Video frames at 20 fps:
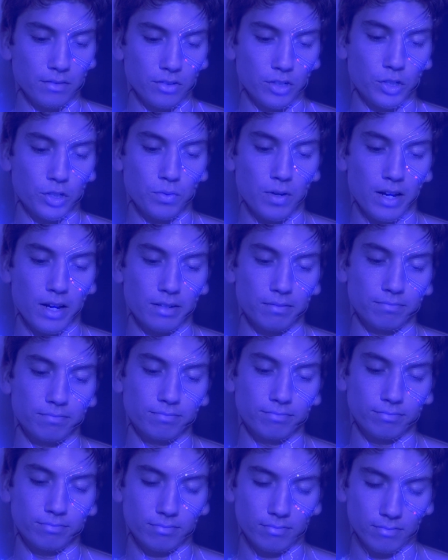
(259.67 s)
Schwein.
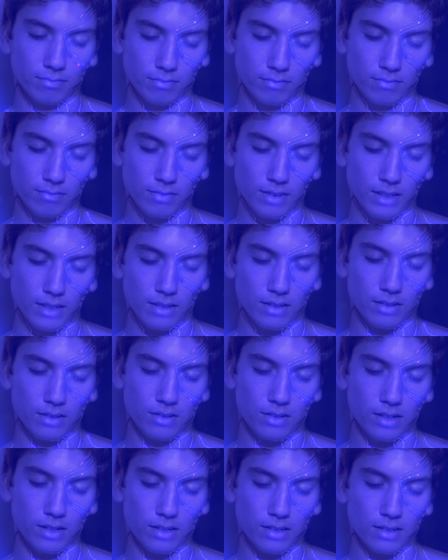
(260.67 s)

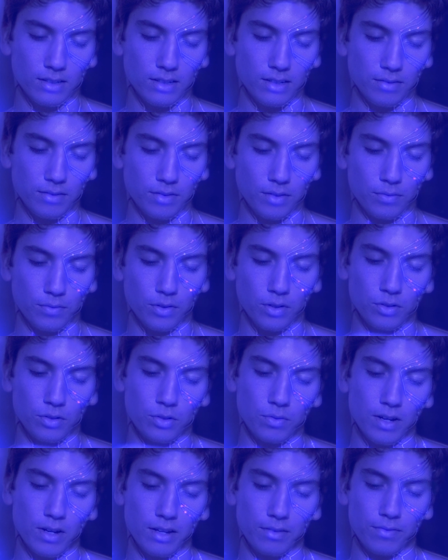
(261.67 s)
Genus of the
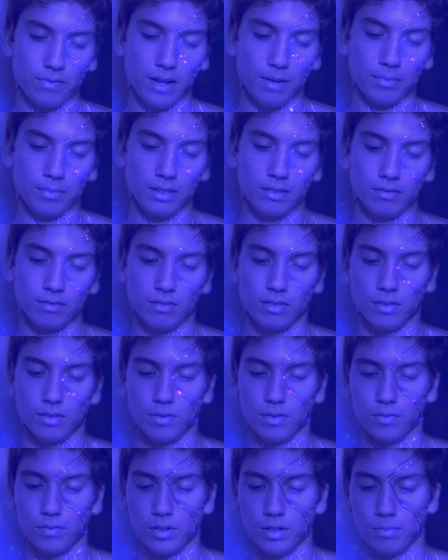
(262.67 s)
Photoschwein family
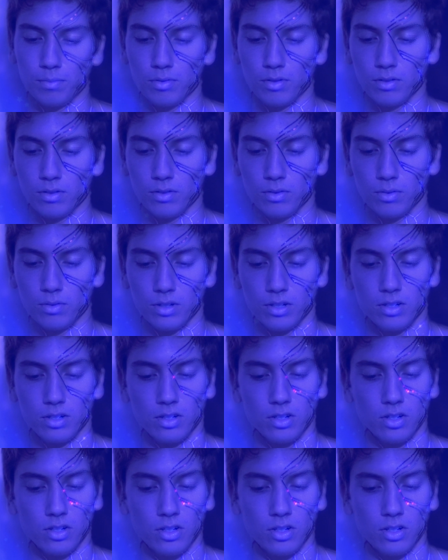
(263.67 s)
of the vertebrate order.